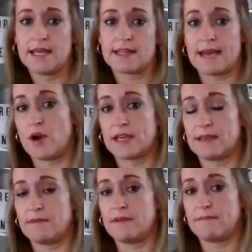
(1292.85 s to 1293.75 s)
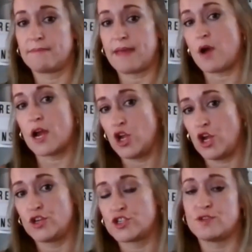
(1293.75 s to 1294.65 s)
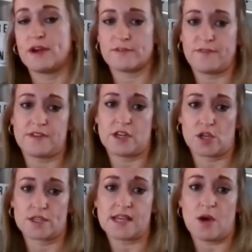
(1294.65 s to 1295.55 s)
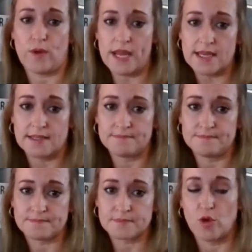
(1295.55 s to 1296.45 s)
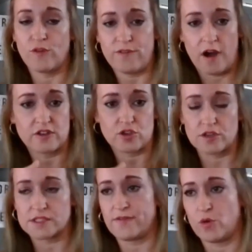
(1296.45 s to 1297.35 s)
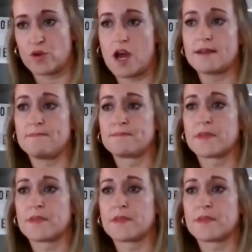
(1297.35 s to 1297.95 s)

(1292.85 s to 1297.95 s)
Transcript: They might earn $250 a week or $500 a fortnight.